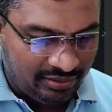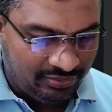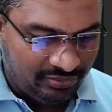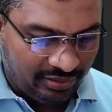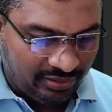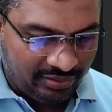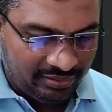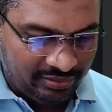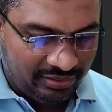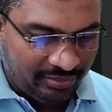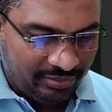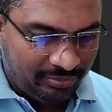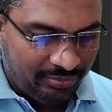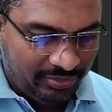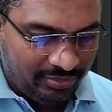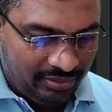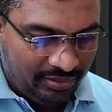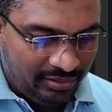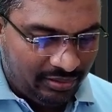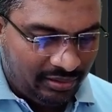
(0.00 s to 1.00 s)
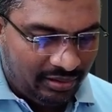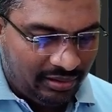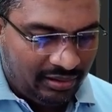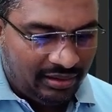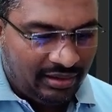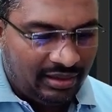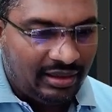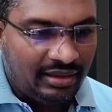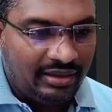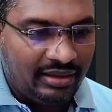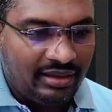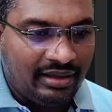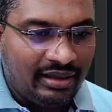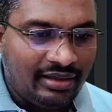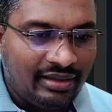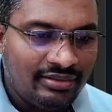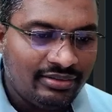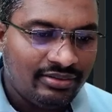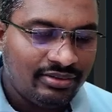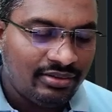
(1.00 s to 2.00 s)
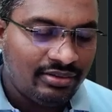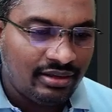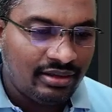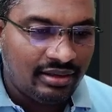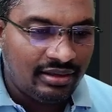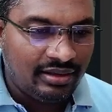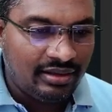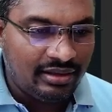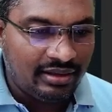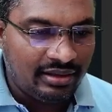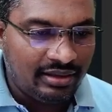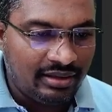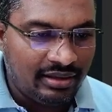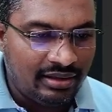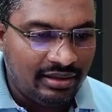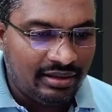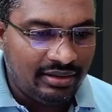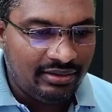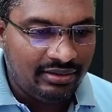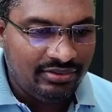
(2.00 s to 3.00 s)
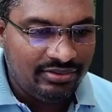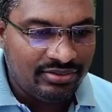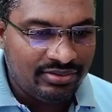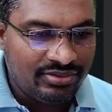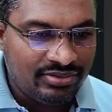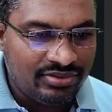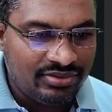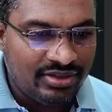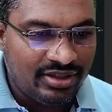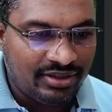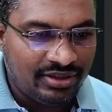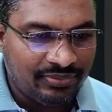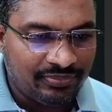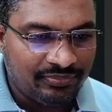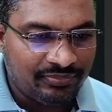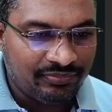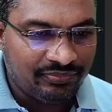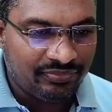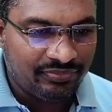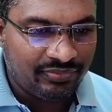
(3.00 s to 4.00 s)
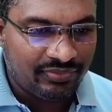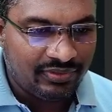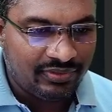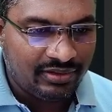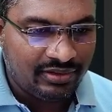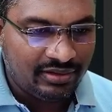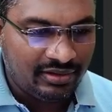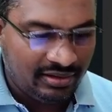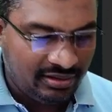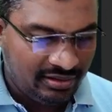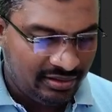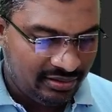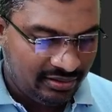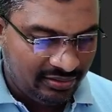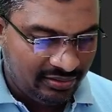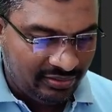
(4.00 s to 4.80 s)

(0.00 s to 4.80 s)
For example, I'll write it as country and it is string, right?